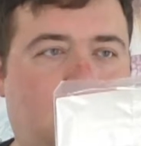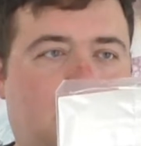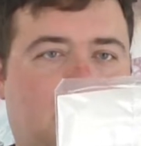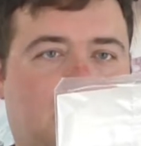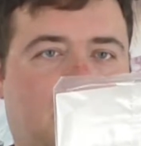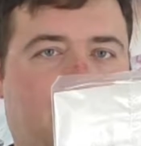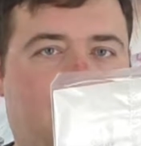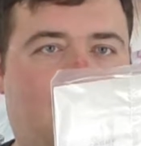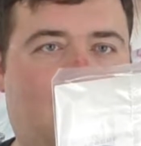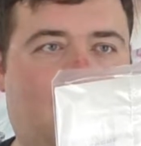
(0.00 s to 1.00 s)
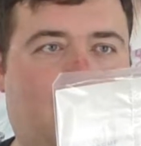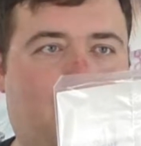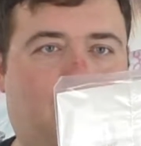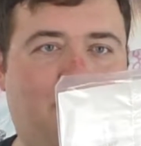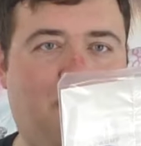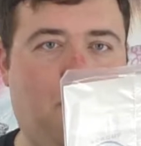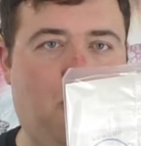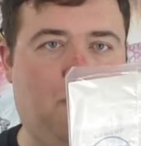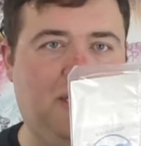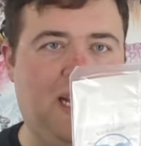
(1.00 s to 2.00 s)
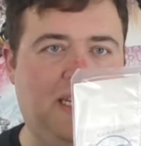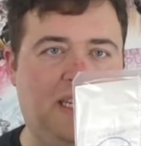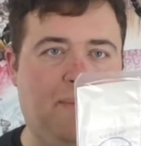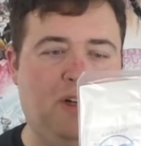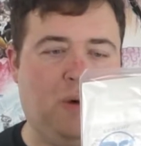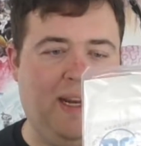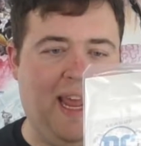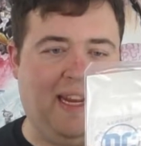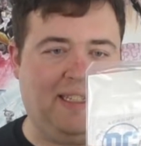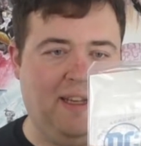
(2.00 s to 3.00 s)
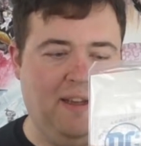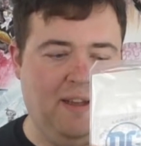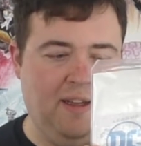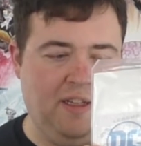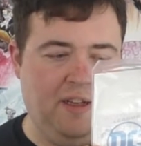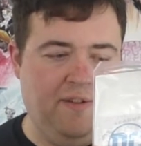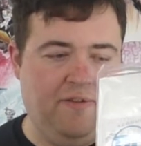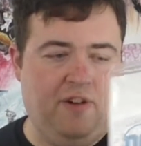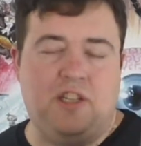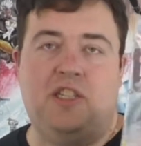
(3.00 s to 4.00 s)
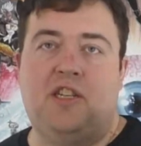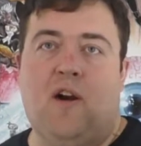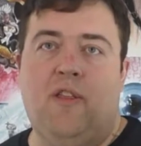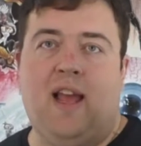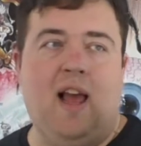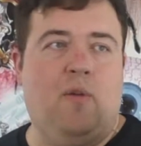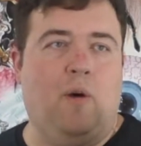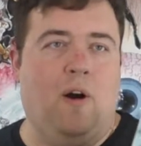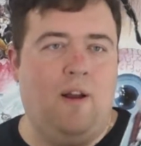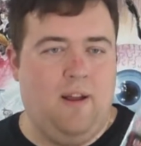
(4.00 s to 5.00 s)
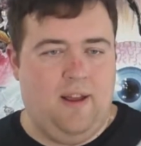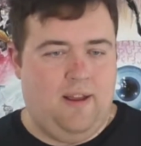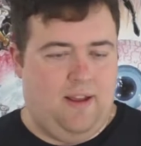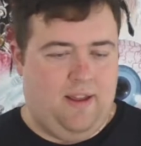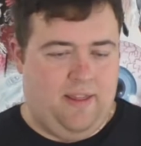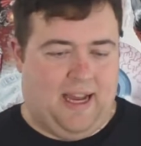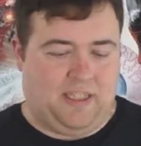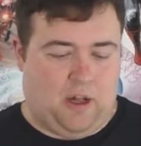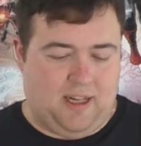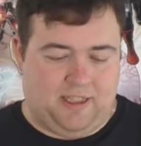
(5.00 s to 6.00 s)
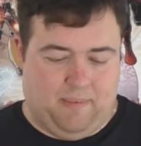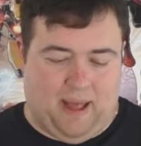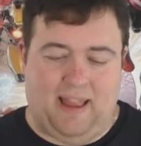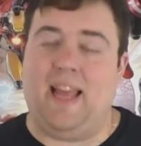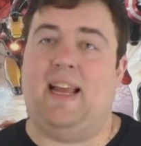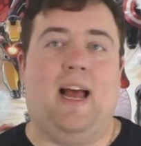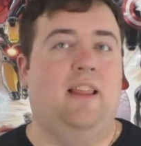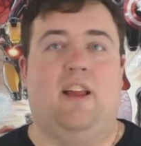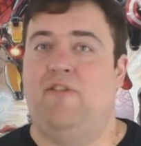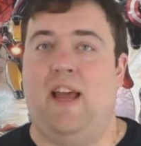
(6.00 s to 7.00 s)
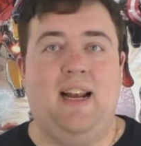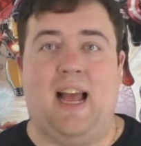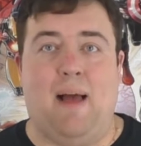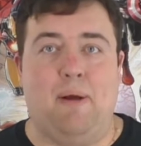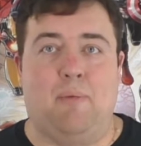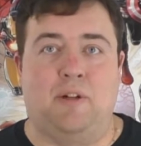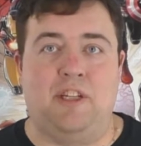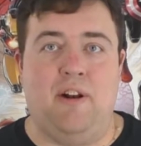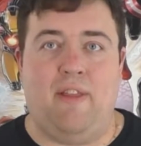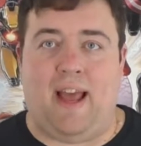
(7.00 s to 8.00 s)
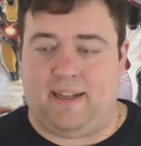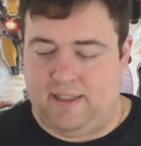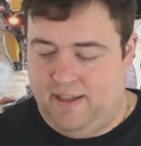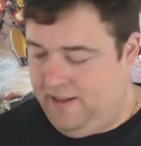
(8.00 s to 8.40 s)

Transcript: Justice League of America Brave and the Bold presents number 28 versus Starro the Conqueror. That's awesome. I like. I love getting comic books. You know that.